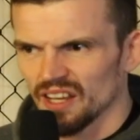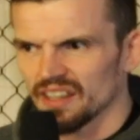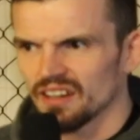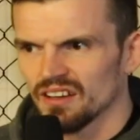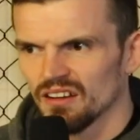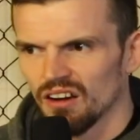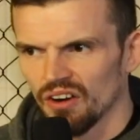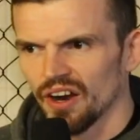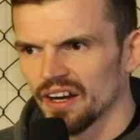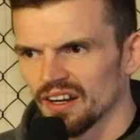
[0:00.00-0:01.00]
Like,
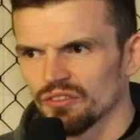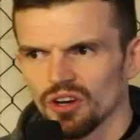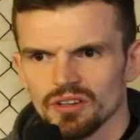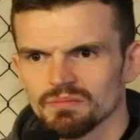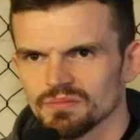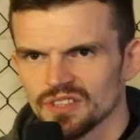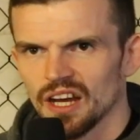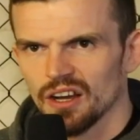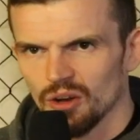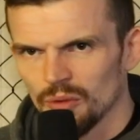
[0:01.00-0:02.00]
all right, I've got a
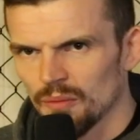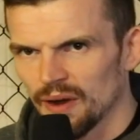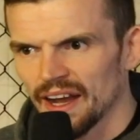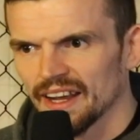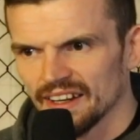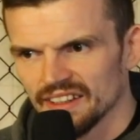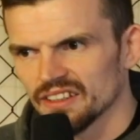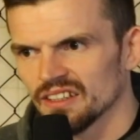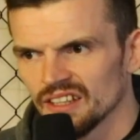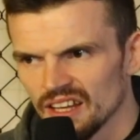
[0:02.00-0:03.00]
target on my back. I
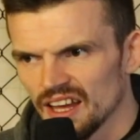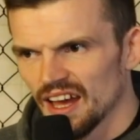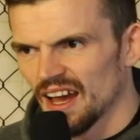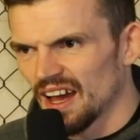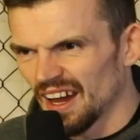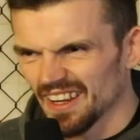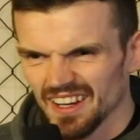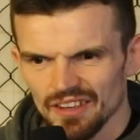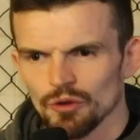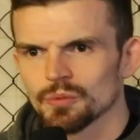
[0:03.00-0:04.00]
need
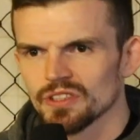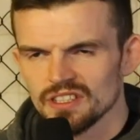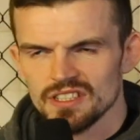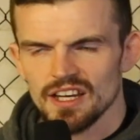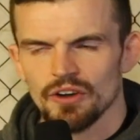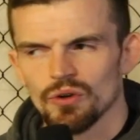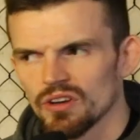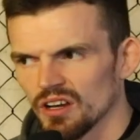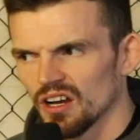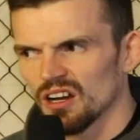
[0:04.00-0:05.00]
to live up to this now.
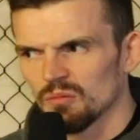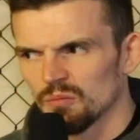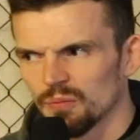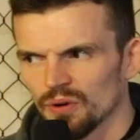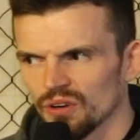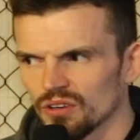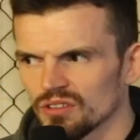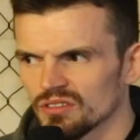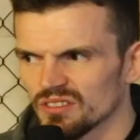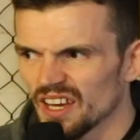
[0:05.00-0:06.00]
But
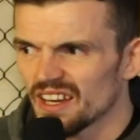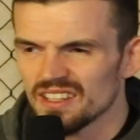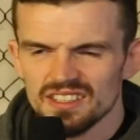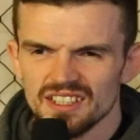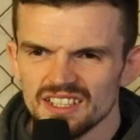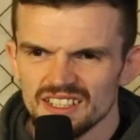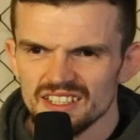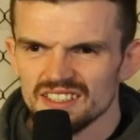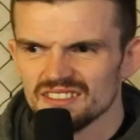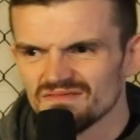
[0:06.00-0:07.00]
yeah,
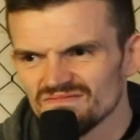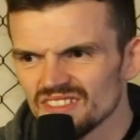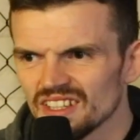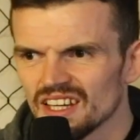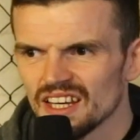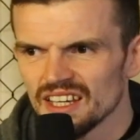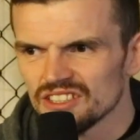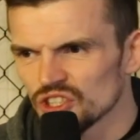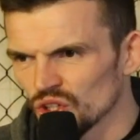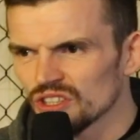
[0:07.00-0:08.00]

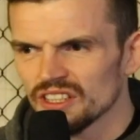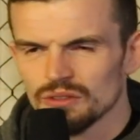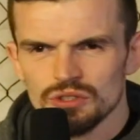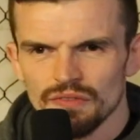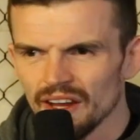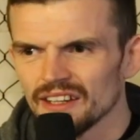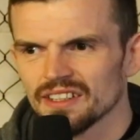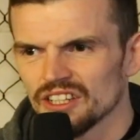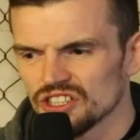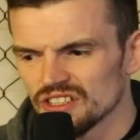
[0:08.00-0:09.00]
it's good. It was a
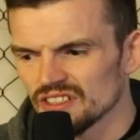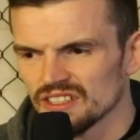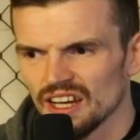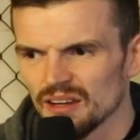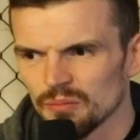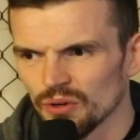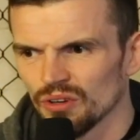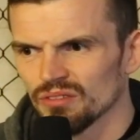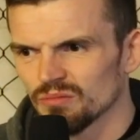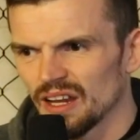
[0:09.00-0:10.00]
validation at the time,
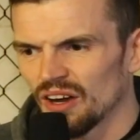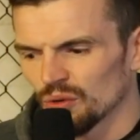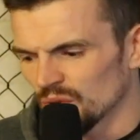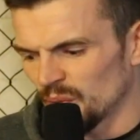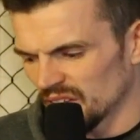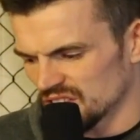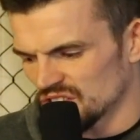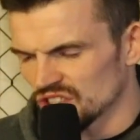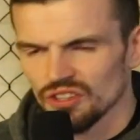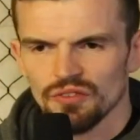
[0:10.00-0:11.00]
but now the belt's
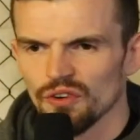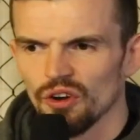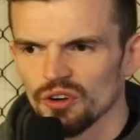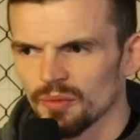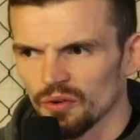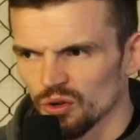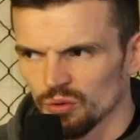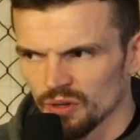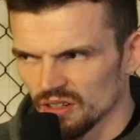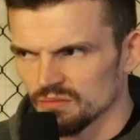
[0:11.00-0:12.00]
just on the floor in my
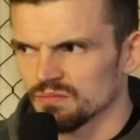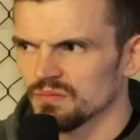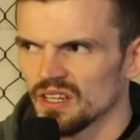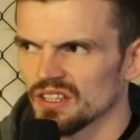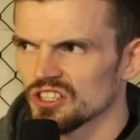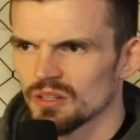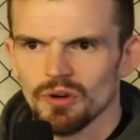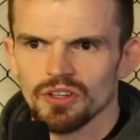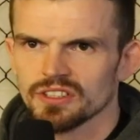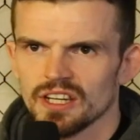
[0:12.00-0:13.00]
room and I'm in the gym
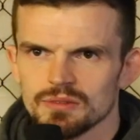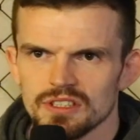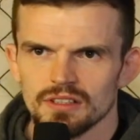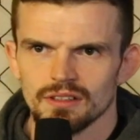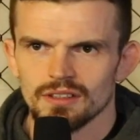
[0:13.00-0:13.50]
all the time still.